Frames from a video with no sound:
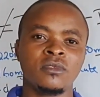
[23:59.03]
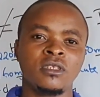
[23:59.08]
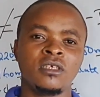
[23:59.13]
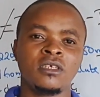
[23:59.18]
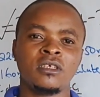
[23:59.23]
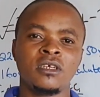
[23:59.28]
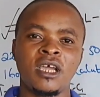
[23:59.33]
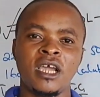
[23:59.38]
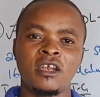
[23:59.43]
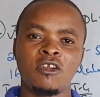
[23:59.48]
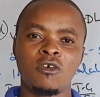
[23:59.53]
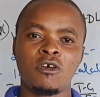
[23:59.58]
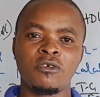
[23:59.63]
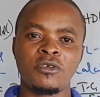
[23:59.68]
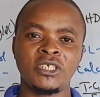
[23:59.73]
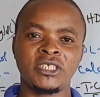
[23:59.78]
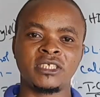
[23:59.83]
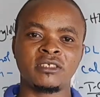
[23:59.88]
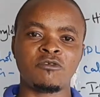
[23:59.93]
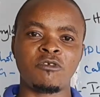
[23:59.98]
and
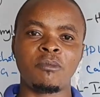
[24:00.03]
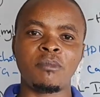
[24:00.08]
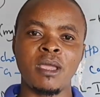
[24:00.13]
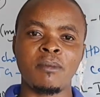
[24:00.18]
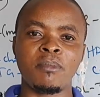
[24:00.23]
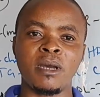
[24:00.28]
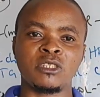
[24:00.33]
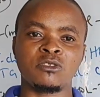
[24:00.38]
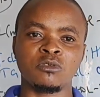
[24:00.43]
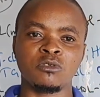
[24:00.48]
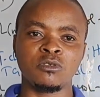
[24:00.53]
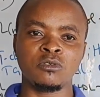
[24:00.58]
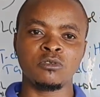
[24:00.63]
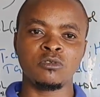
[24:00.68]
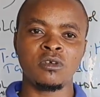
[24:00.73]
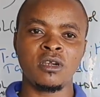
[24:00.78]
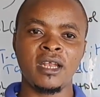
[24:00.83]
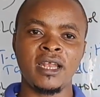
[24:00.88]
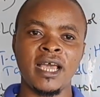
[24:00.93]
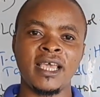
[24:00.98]
always remember to
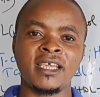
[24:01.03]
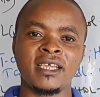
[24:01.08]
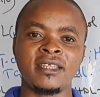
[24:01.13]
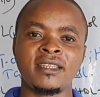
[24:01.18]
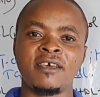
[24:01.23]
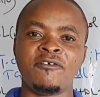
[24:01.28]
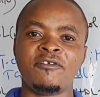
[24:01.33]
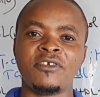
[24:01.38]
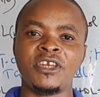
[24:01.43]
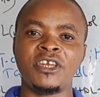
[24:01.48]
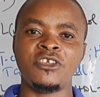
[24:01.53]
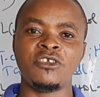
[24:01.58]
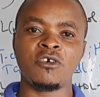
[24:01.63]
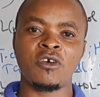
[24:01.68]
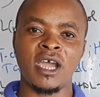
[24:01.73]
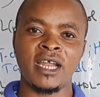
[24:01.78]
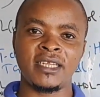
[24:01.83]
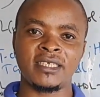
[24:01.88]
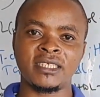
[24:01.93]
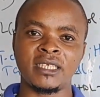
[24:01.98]
like the video
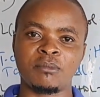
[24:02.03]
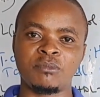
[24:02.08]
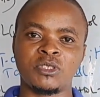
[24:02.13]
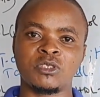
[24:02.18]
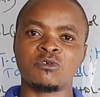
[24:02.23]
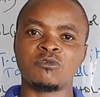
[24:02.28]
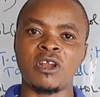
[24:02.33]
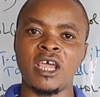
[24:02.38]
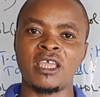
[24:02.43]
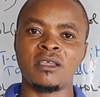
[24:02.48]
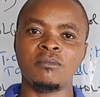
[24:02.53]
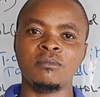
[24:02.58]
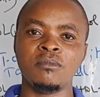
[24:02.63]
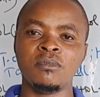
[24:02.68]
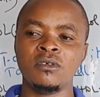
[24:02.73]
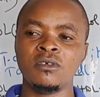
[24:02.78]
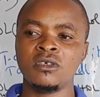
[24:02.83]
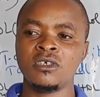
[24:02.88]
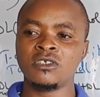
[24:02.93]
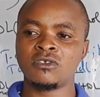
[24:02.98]
and subscribe
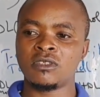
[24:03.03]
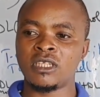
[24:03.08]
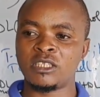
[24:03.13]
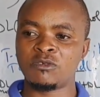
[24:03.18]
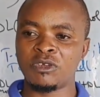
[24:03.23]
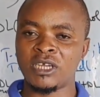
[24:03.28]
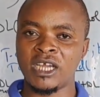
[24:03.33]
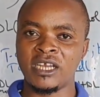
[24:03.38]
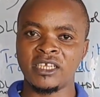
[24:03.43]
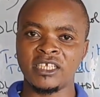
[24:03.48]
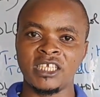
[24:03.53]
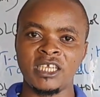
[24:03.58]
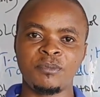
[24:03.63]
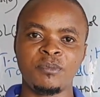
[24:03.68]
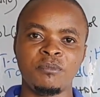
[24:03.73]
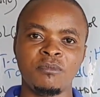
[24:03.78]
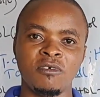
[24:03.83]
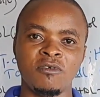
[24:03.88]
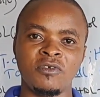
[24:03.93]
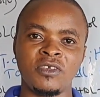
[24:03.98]
so that we can keep
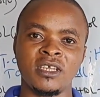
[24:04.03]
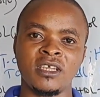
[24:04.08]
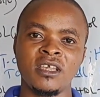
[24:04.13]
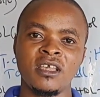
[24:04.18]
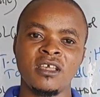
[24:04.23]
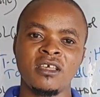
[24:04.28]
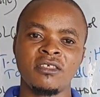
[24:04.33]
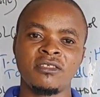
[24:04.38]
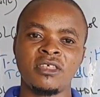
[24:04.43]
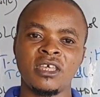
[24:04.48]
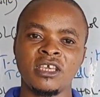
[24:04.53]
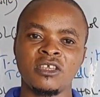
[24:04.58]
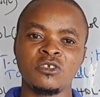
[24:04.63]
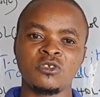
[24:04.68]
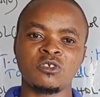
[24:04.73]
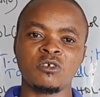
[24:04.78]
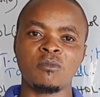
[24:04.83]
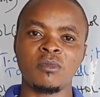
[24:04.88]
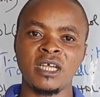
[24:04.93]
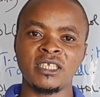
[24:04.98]
moving. Thank you so
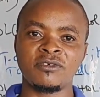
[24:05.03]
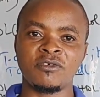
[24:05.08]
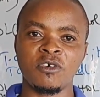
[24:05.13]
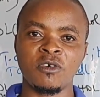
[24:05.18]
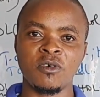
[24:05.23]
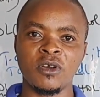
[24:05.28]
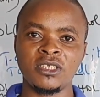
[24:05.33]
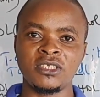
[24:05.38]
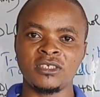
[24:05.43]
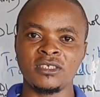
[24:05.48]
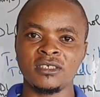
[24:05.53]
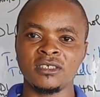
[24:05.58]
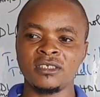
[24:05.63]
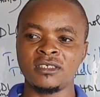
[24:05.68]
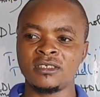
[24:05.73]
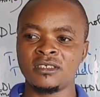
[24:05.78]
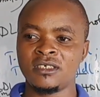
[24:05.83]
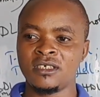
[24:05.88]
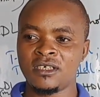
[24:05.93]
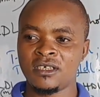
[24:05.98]
much for watching.
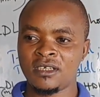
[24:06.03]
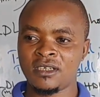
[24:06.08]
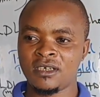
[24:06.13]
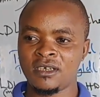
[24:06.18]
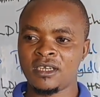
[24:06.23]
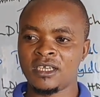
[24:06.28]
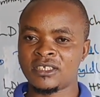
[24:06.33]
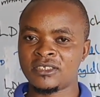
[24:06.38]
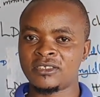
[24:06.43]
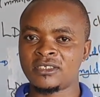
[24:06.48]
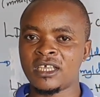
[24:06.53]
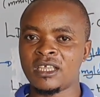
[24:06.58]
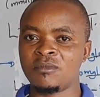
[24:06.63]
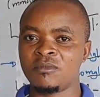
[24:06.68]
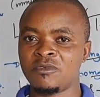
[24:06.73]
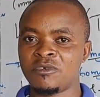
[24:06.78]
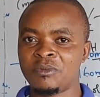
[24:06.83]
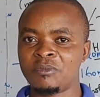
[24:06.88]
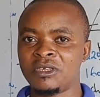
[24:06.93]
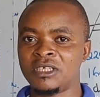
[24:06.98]
Next time
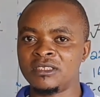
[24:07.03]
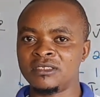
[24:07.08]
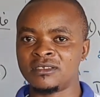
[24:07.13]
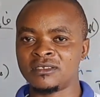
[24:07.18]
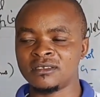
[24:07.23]
we meet.